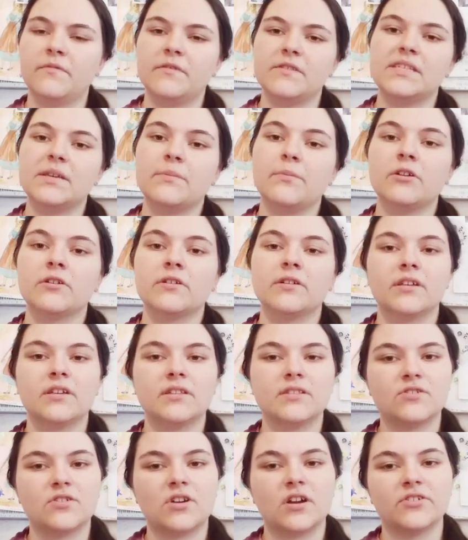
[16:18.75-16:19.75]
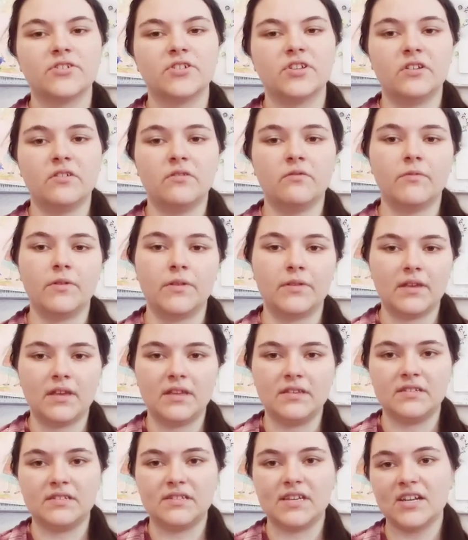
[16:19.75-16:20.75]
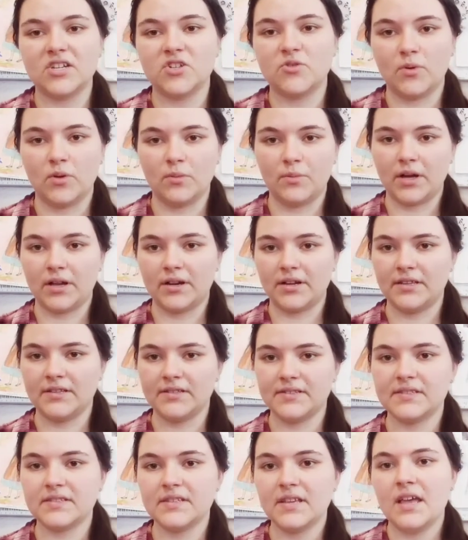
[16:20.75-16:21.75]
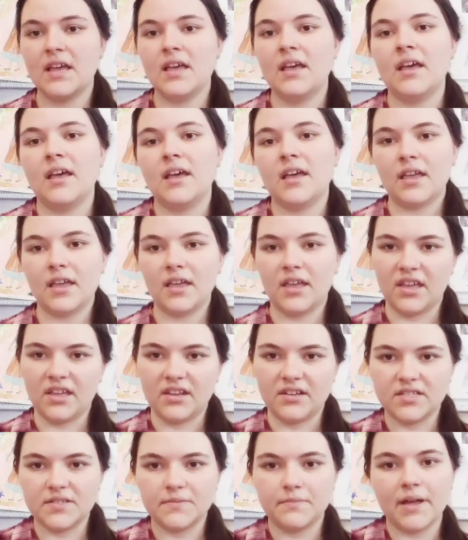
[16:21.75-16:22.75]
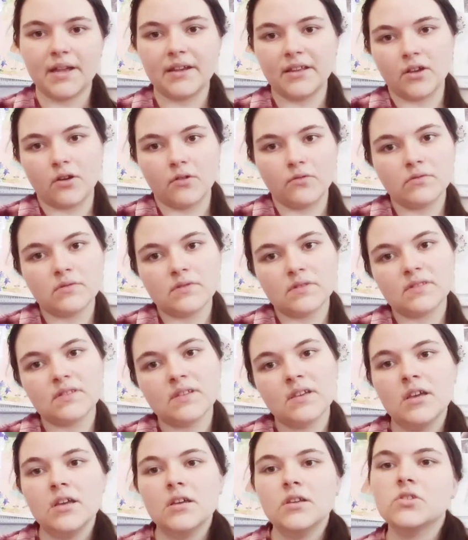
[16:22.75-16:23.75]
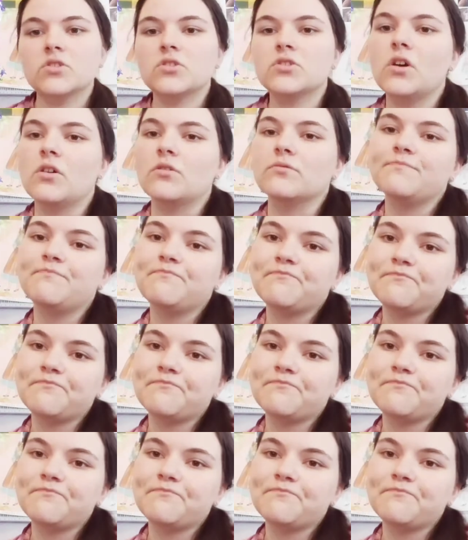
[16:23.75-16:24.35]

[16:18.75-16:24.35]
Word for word: similar in construction with a detachable bodice and petticoats. So